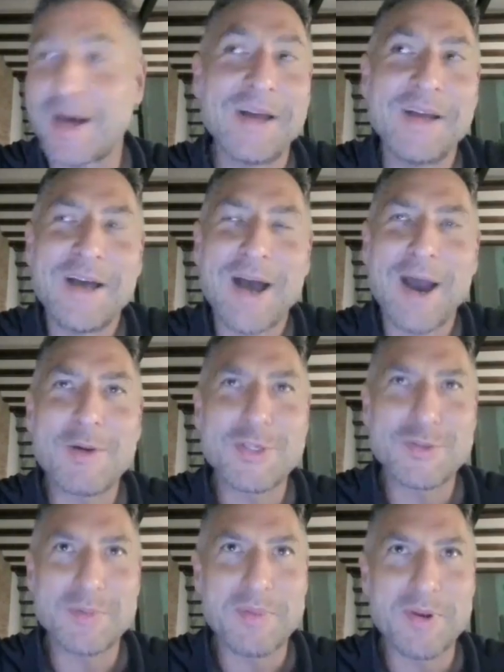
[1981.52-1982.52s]
I
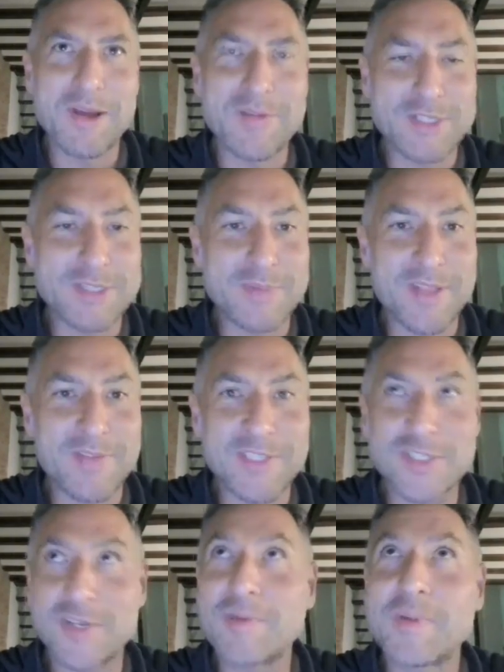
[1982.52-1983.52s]
always remember, for example, at
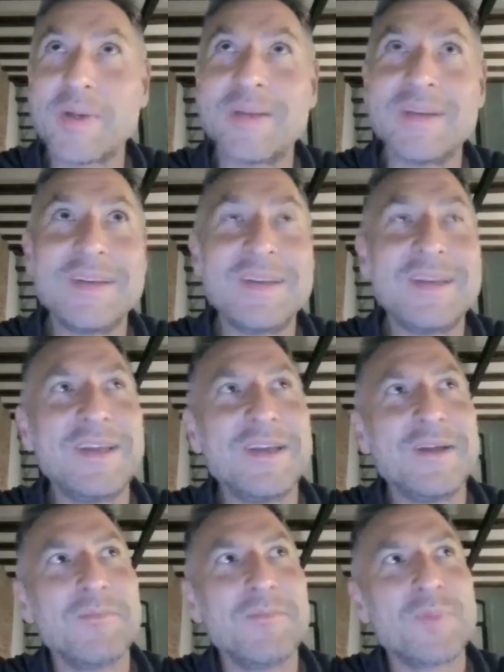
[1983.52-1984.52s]
Fletcher, when
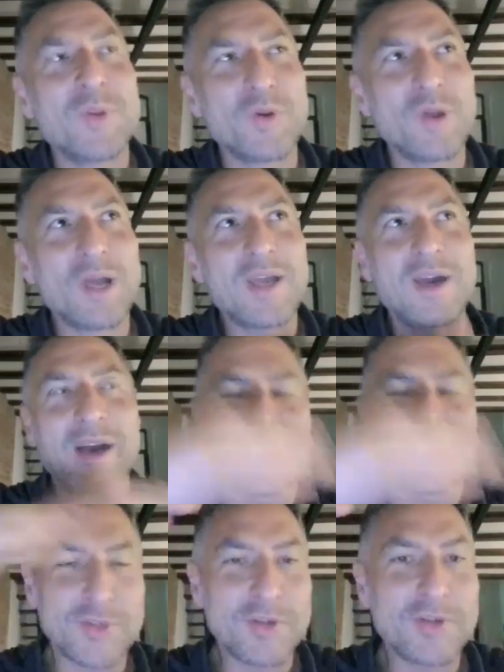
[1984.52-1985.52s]

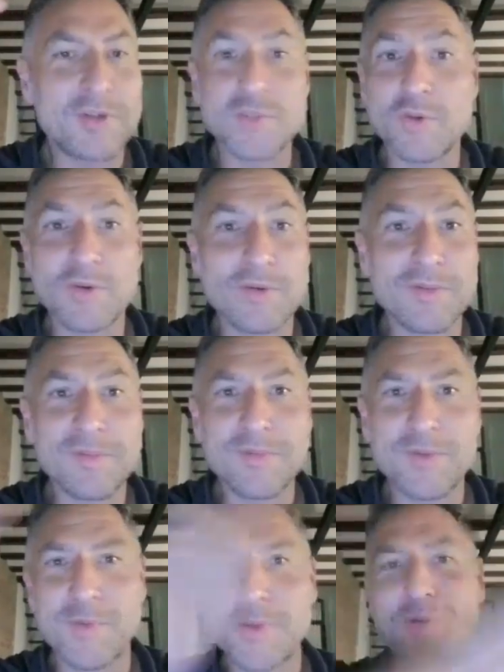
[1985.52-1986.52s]
after, so
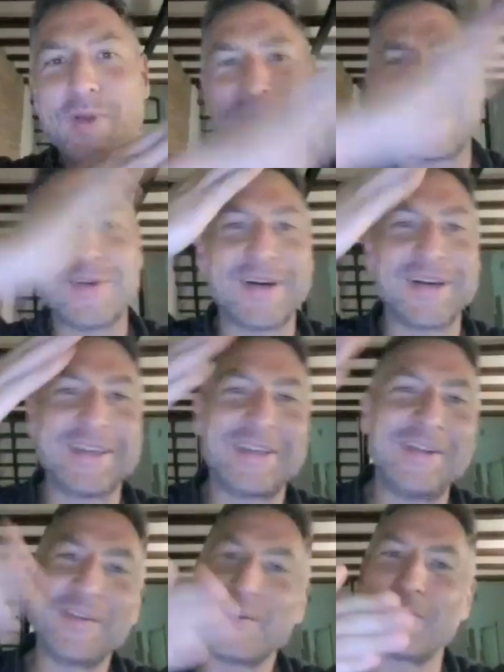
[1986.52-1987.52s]
when you look at the
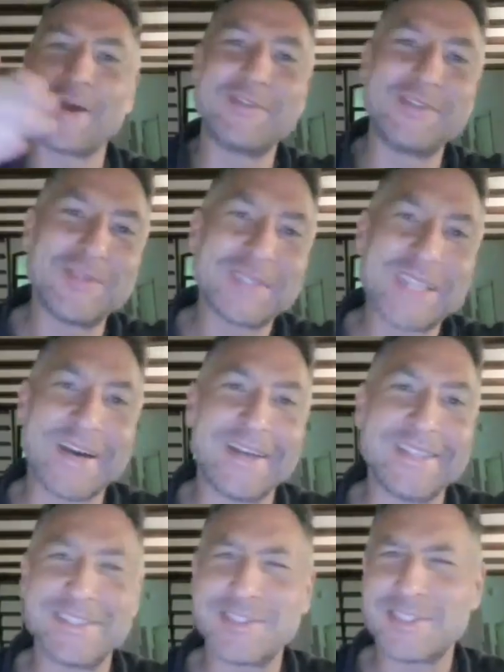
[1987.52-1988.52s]
your revenue
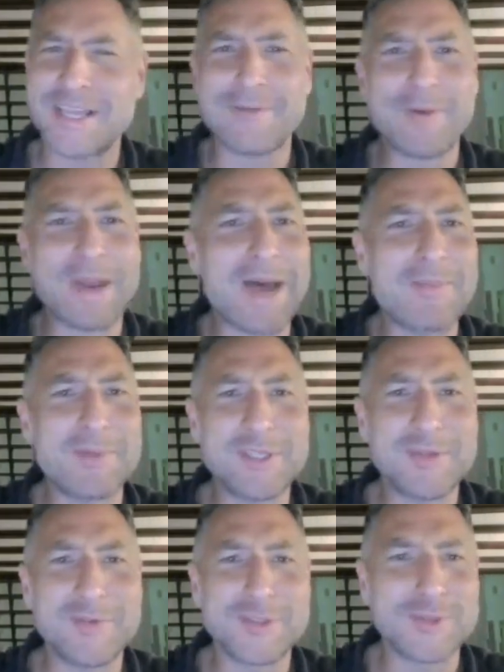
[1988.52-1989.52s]
slides, it's just what happened
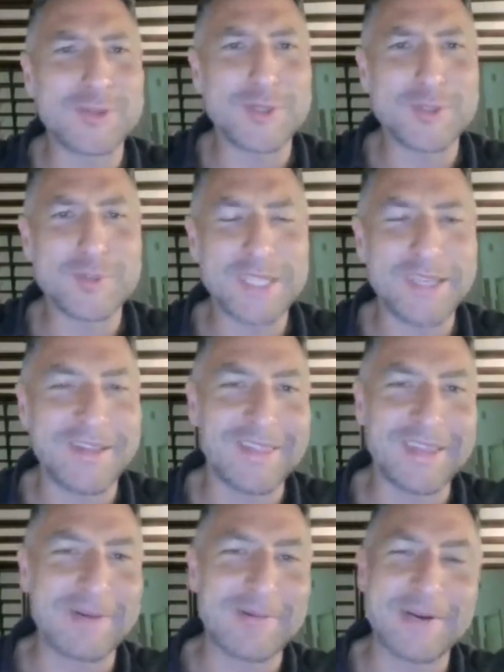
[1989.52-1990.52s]
in the first 2 years? We did
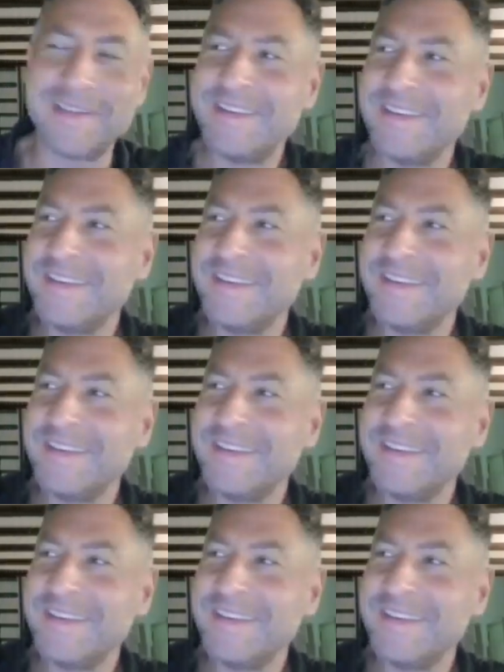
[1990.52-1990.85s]
nothing or what,